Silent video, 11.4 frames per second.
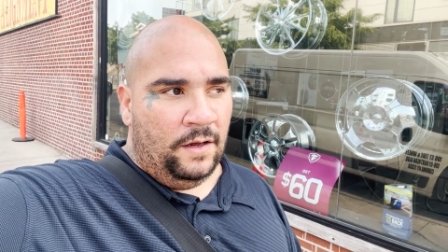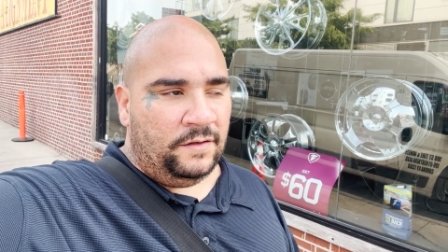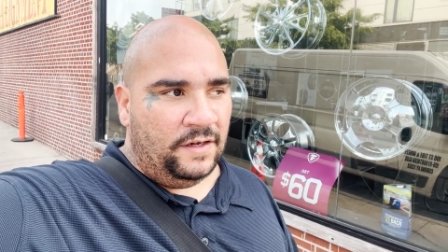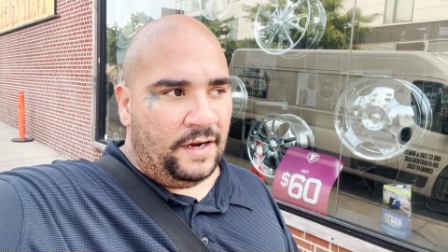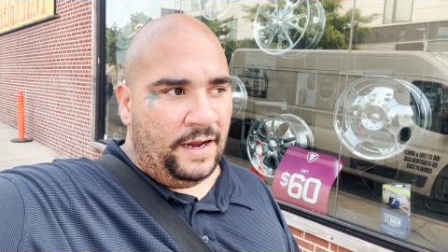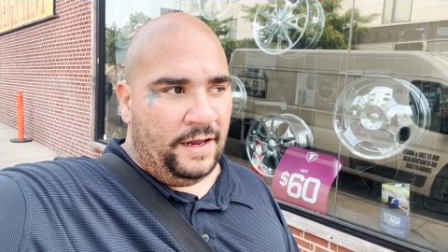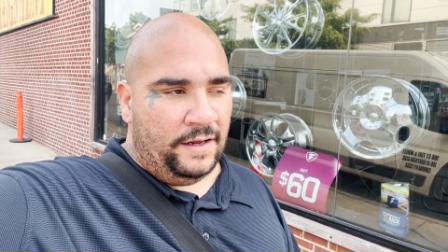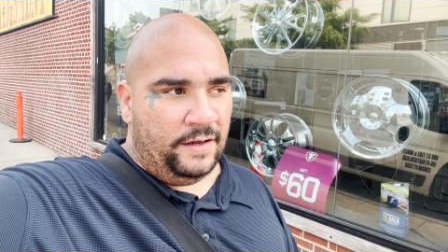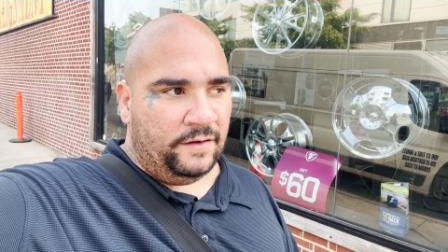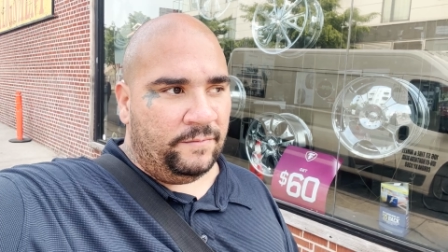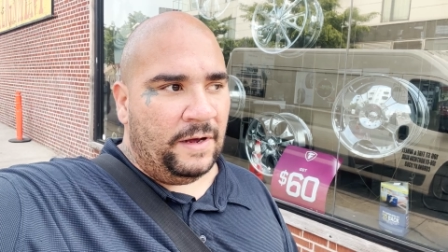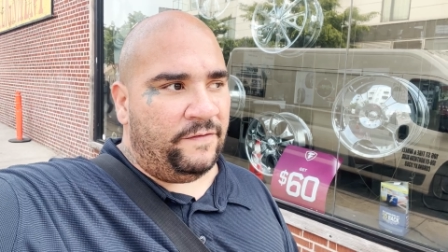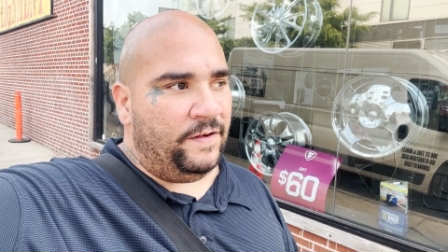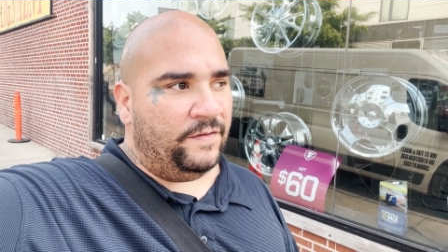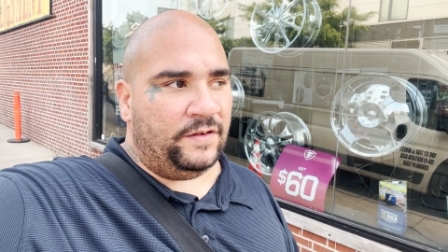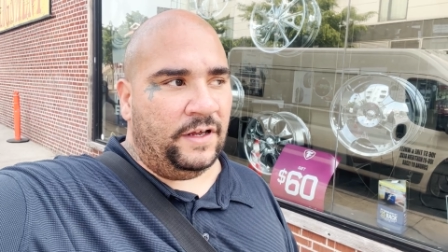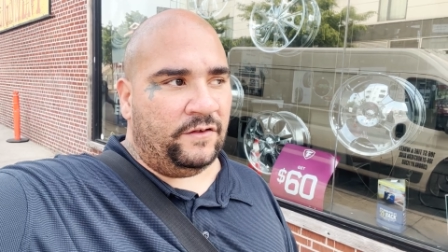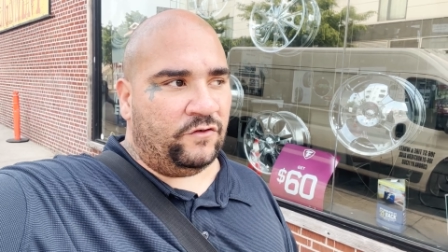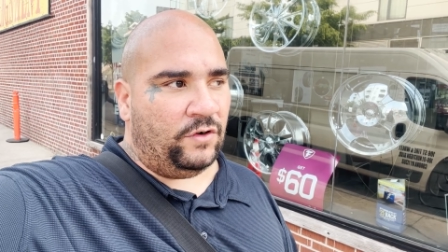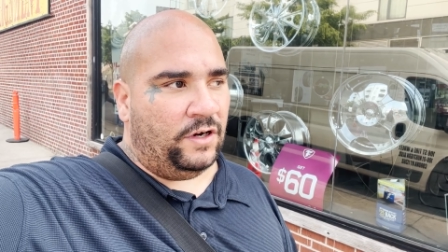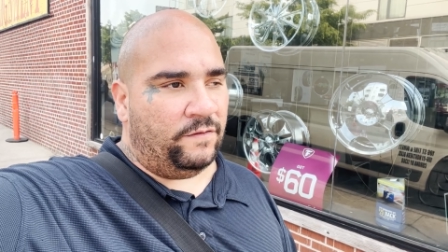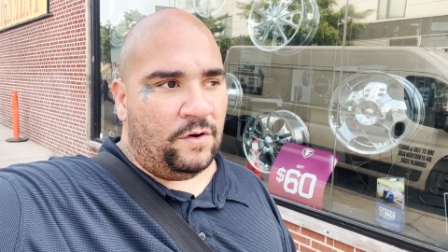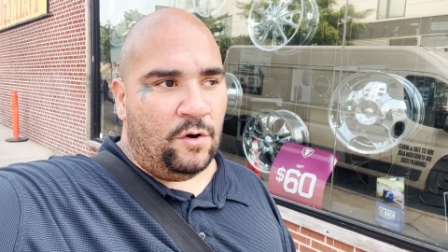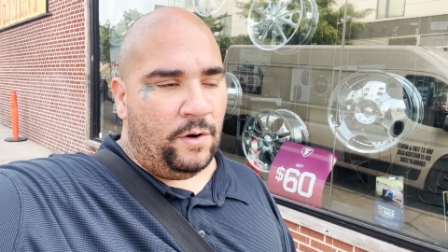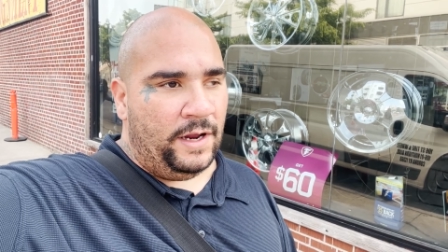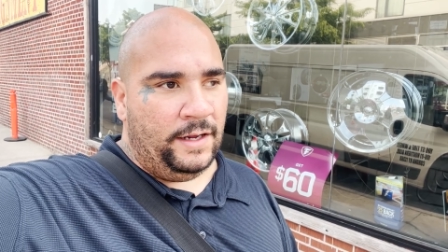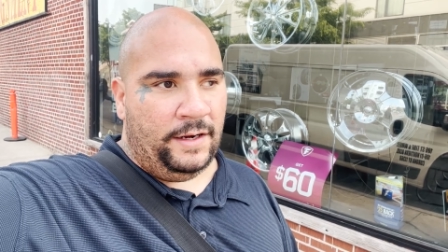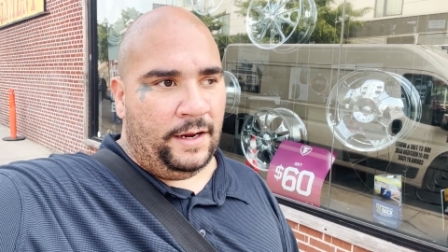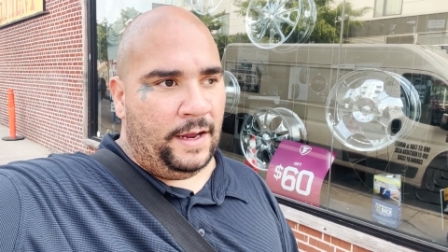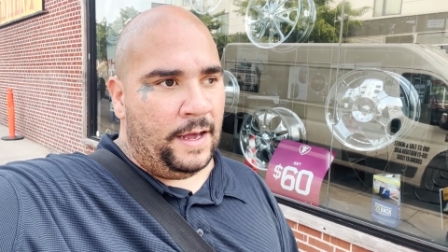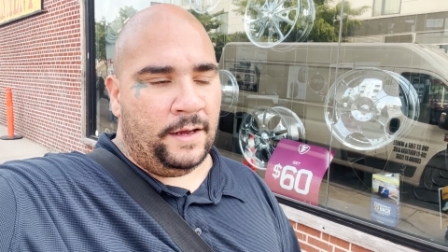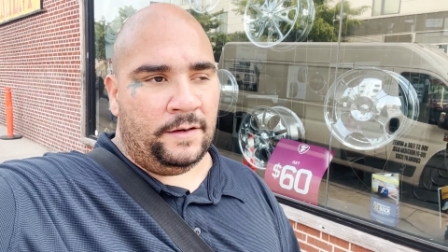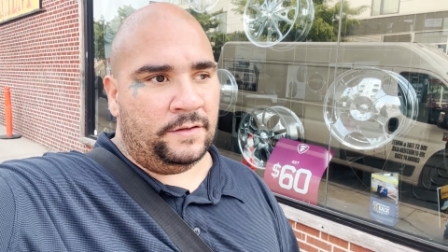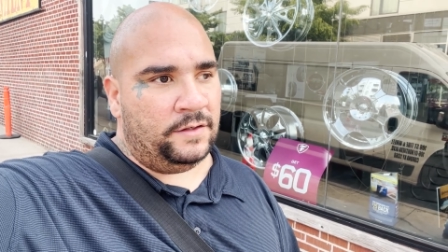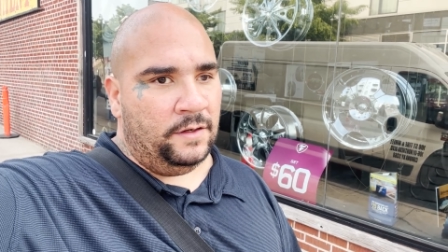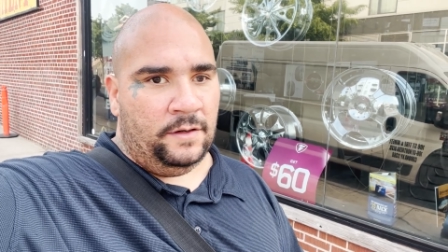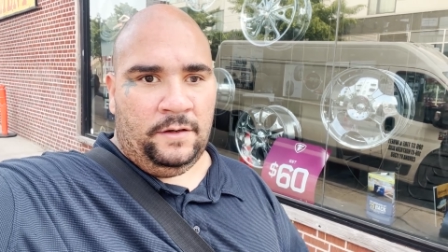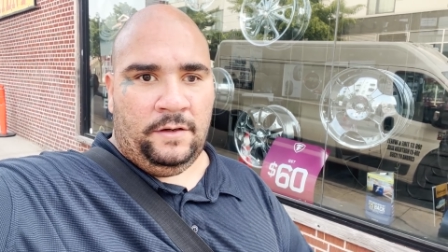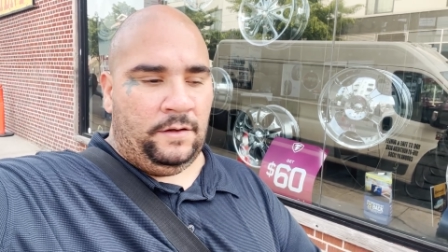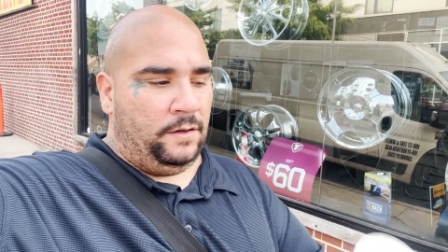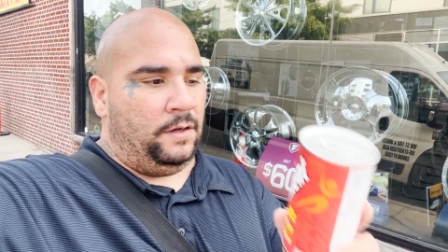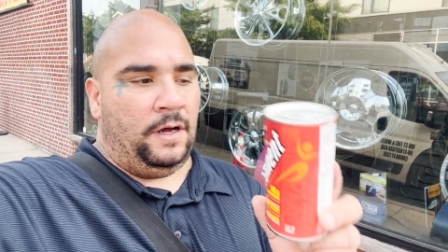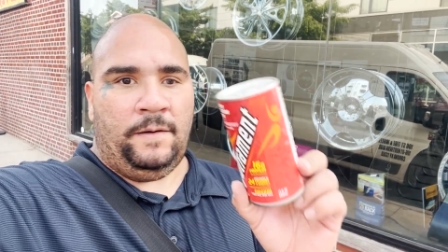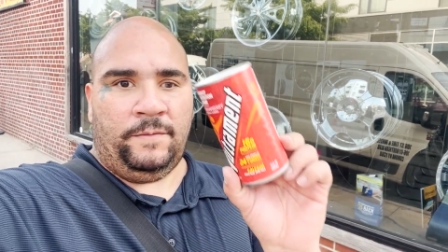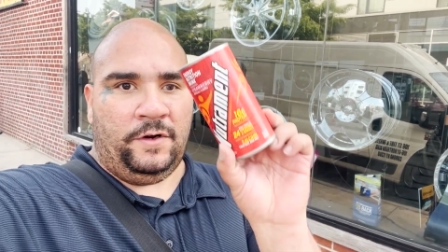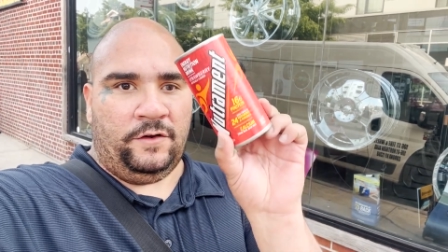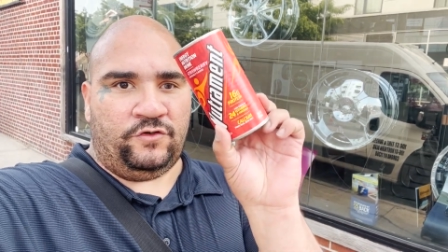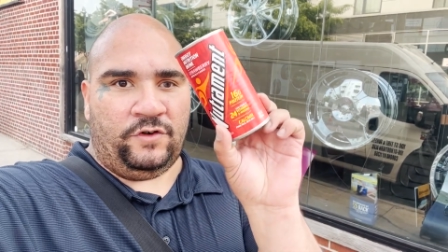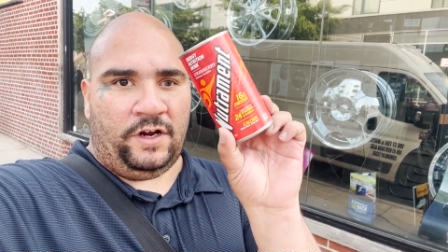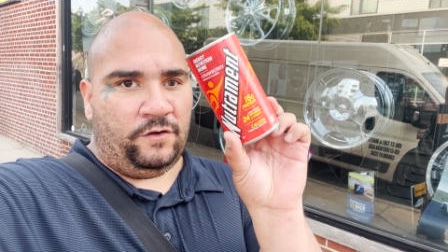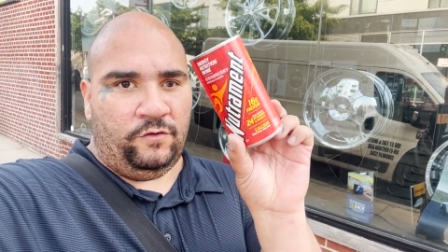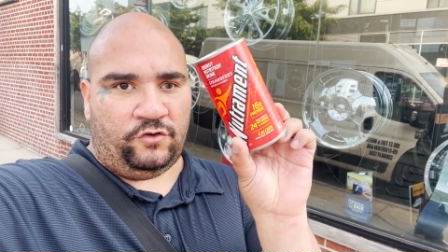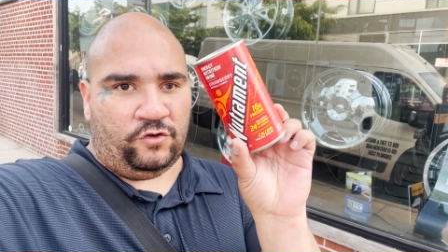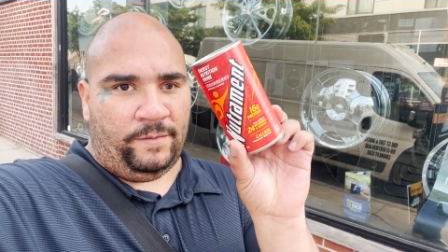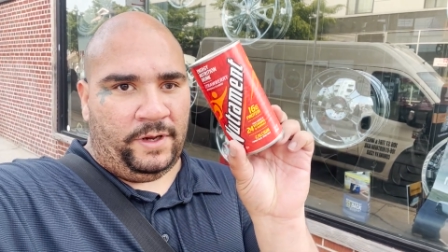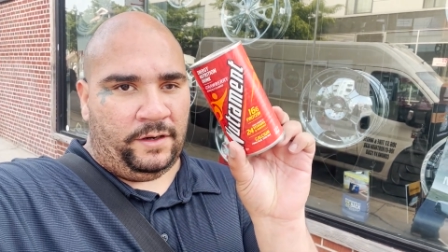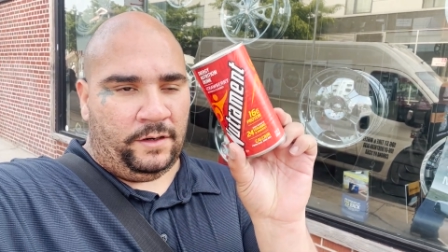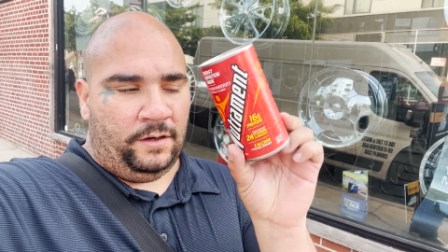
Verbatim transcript: Today is my fifth day straight of no eating and I'm gonna drink a Nutrament.